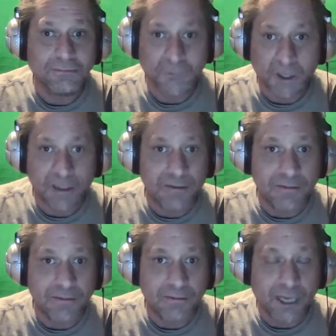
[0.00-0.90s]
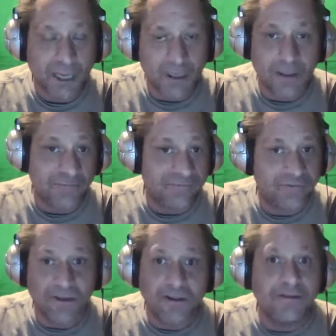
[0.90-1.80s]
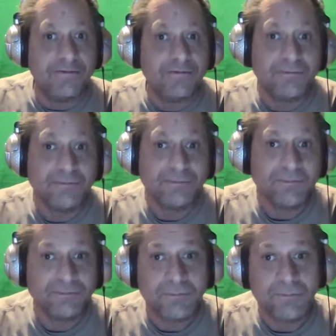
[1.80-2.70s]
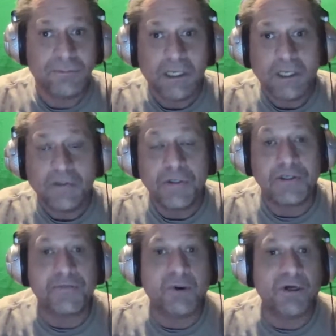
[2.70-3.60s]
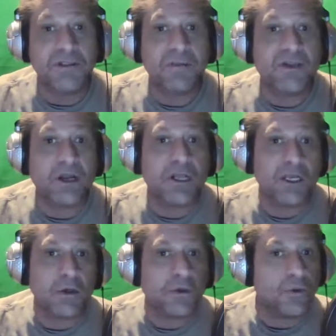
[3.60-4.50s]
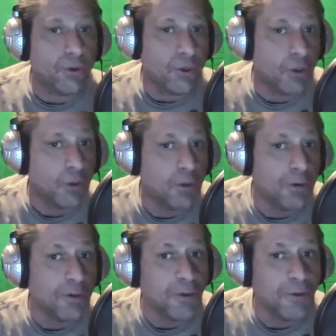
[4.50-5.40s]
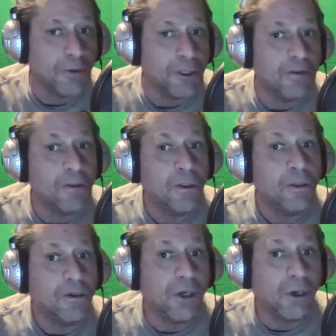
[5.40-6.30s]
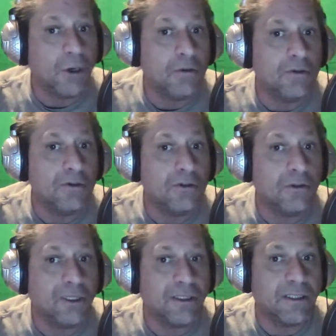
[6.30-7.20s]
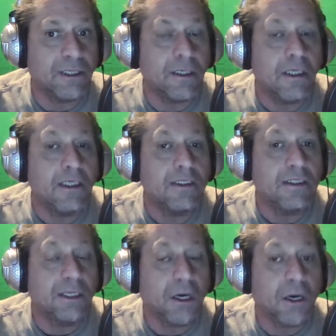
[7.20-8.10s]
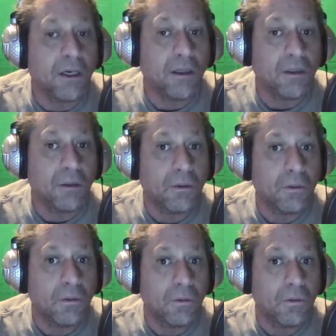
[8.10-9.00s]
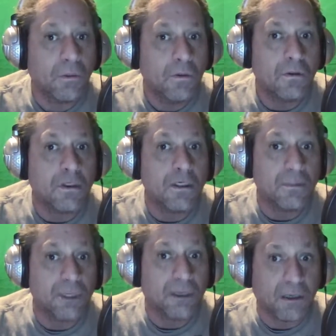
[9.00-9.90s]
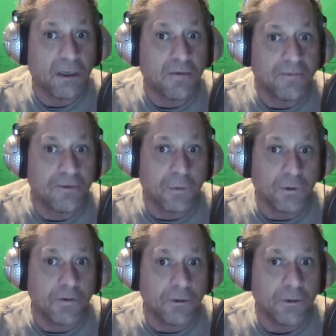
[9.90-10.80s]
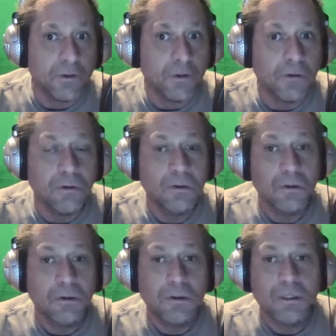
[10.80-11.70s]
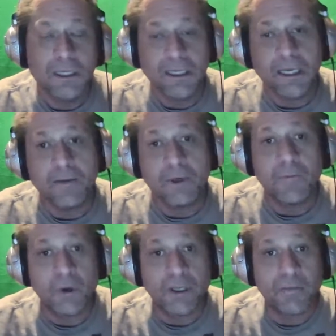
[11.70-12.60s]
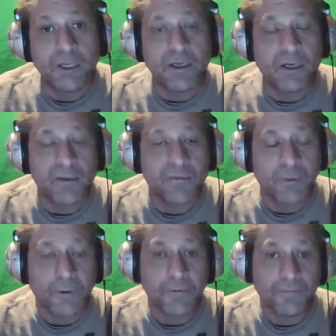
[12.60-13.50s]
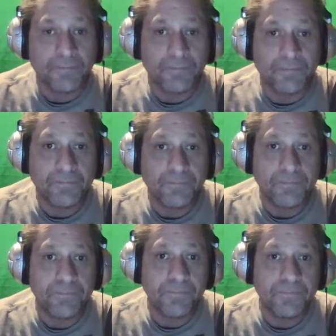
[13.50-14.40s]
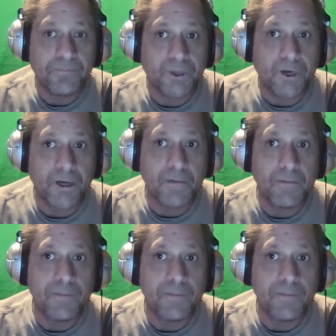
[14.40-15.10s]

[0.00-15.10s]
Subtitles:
Okay, I already feel it. There's parts of me that are like, no, don't do it. Don't do it, Dion. Dion, you're going to be uncomfortable, dude. I am. I'm going to be uncomfortable. All right.